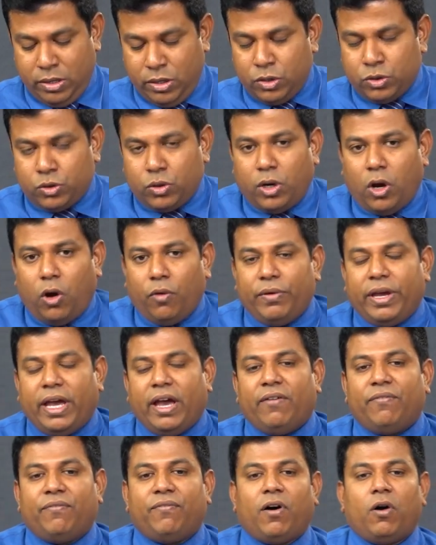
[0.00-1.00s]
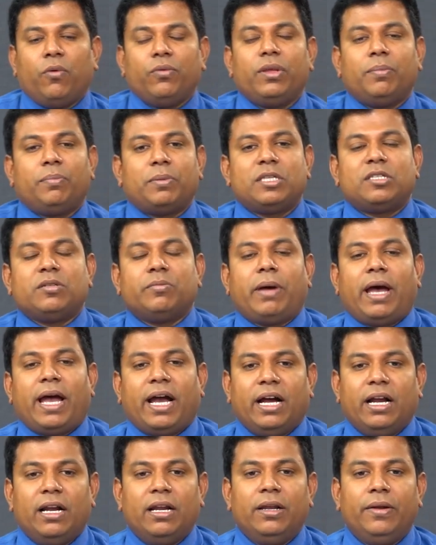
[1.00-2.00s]
So now we have found the prism
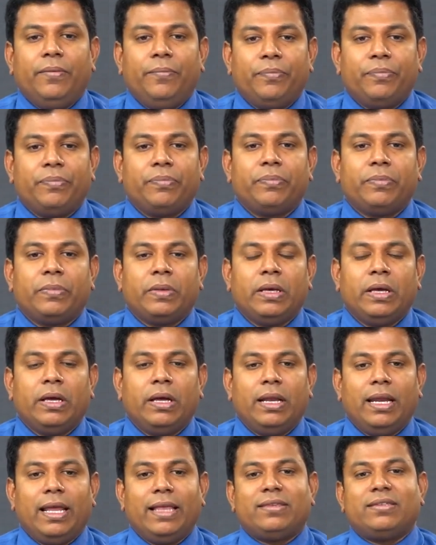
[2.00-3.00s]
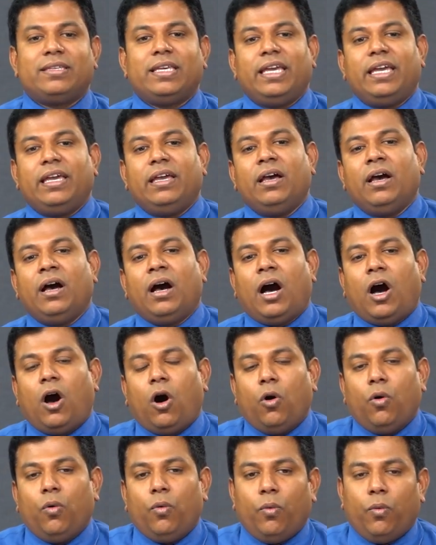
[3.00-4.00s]
angle. Let's see
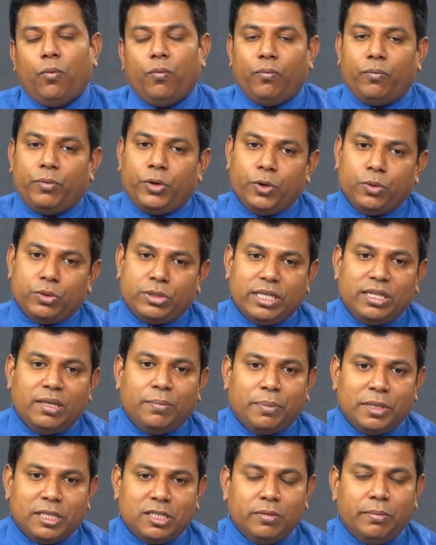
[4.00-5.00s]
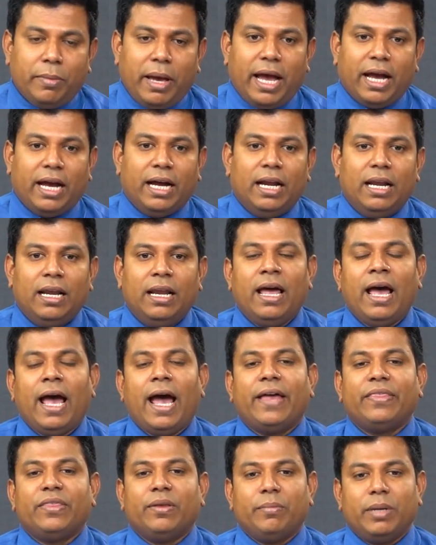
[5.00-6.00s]
how, using the prism angle and the